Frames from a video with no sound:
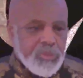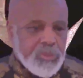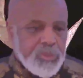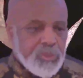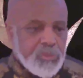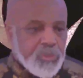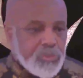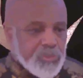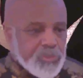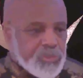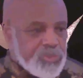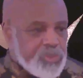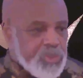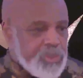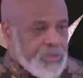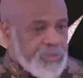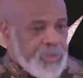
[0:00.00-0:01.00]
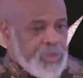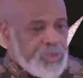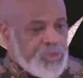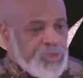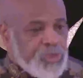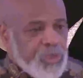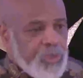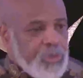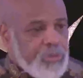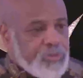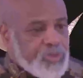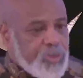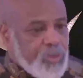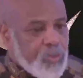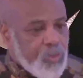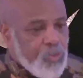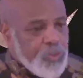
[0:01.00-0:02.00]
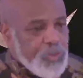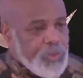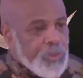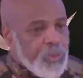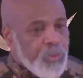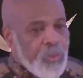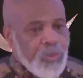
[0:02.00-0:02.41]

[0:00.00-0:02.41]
to consider that germs are real,